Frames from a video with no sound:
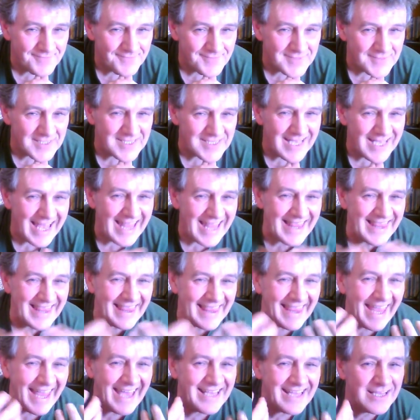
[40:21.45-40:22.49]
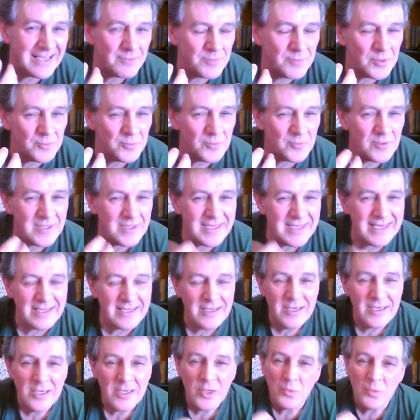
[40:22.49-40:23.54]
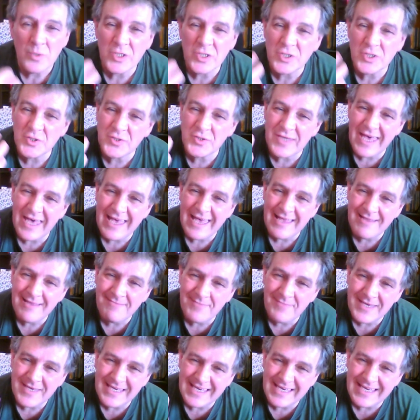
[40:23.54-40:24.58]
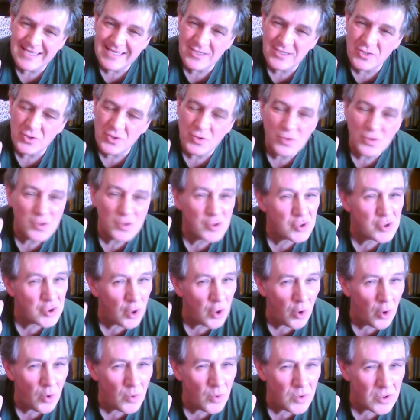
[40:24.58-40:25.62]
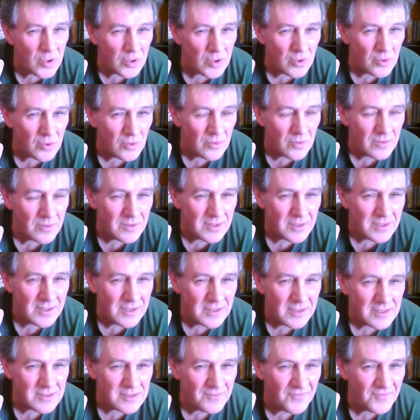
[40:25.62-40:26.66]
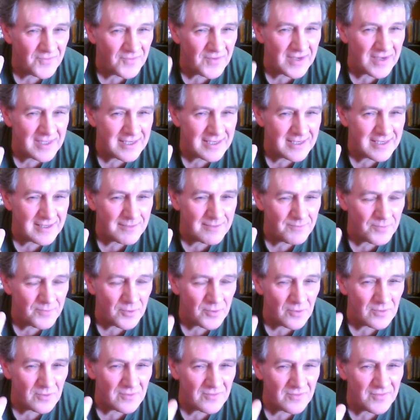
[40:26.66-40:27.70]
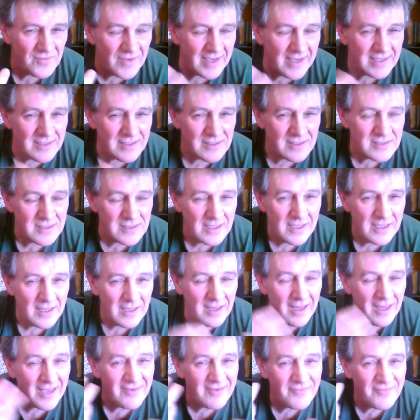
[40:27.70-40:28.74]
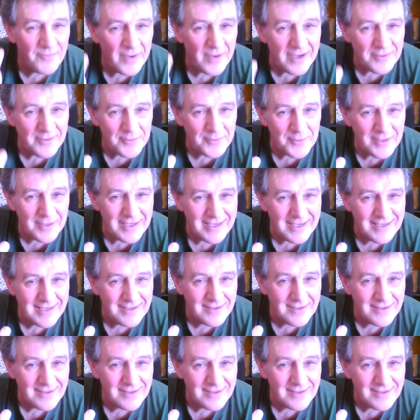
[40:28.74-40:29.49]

this enlightenment within, which then begins to show you some very important factors: life pathway,